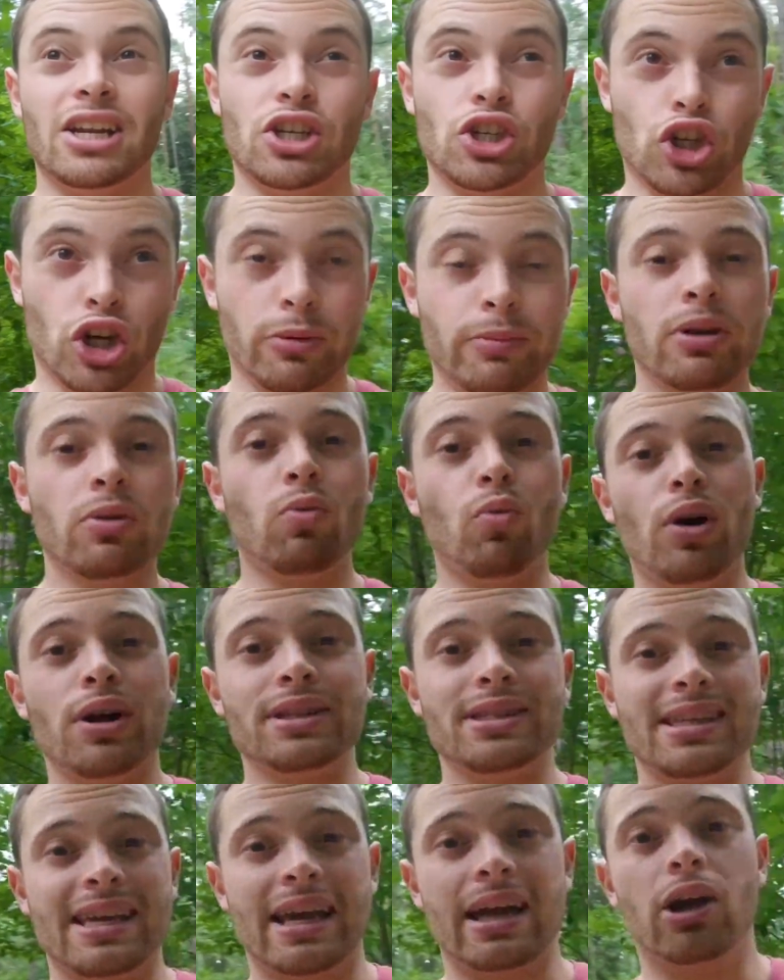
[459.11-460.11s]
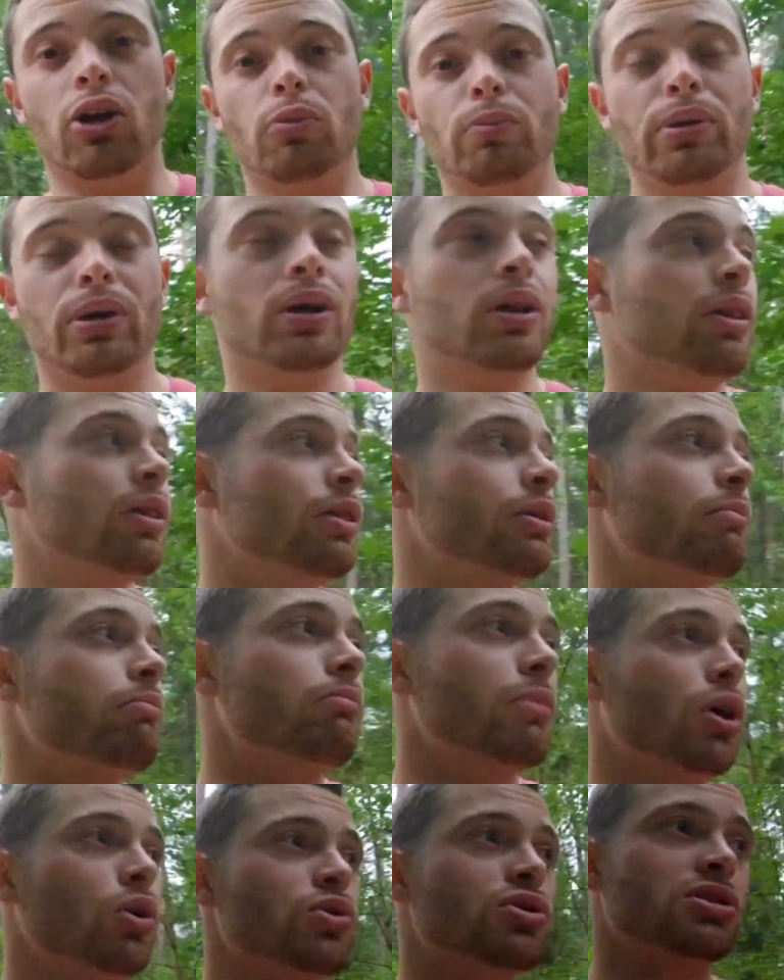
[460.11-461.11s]
German ones help the
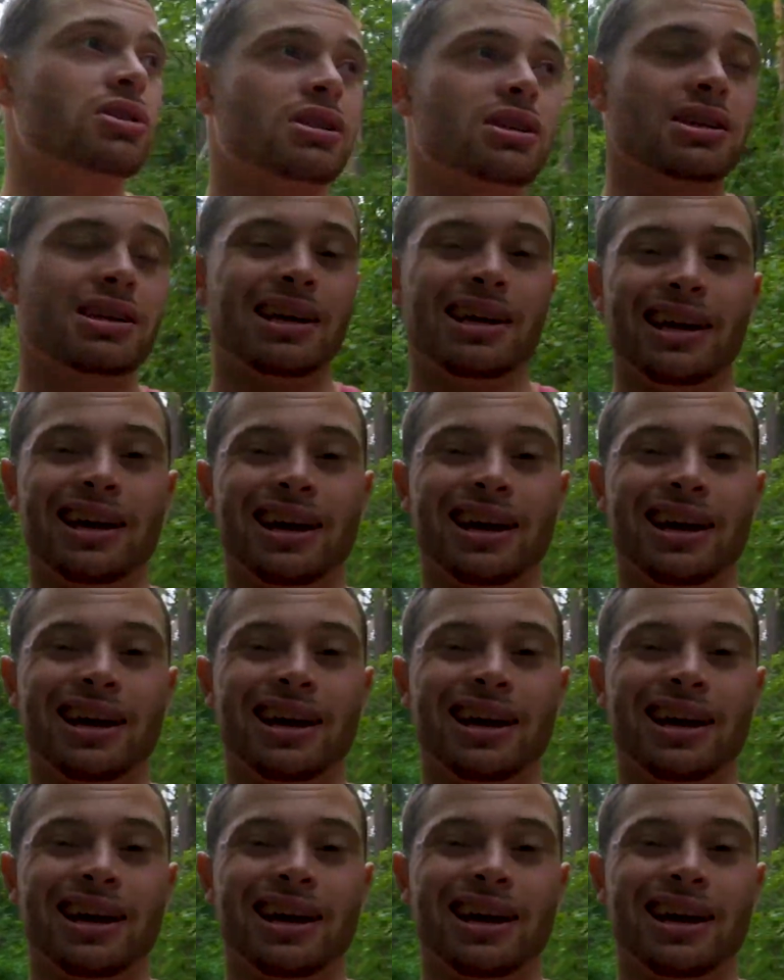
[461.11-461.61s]
most